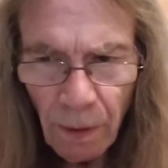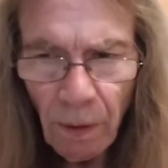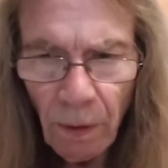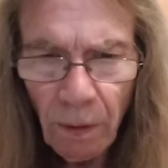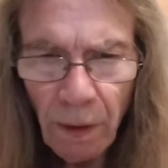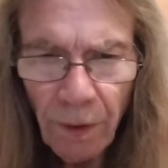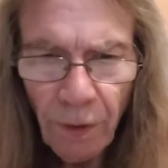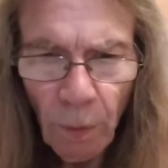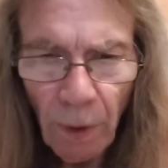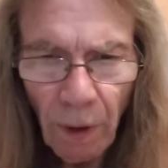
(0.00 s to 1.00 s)
Look at
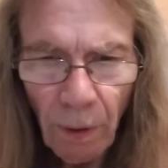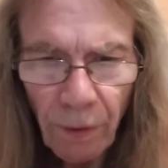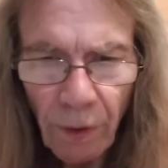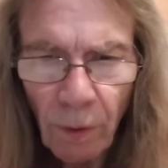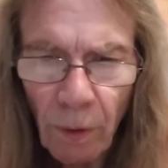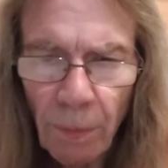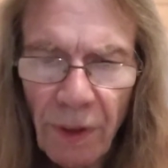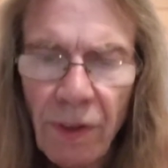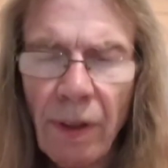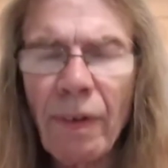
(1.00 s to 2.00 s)
the world and all the
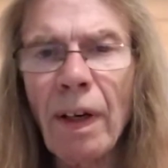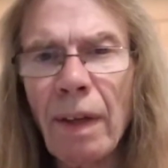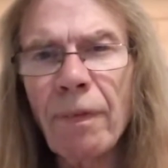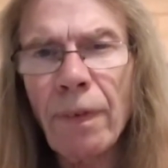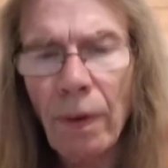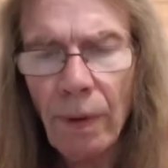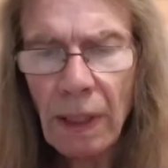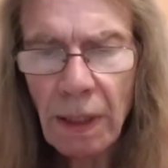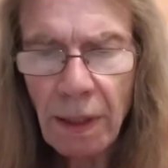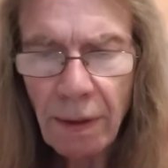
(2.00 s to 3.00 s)
material
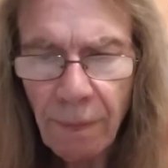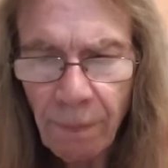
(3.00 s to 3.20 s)
influence.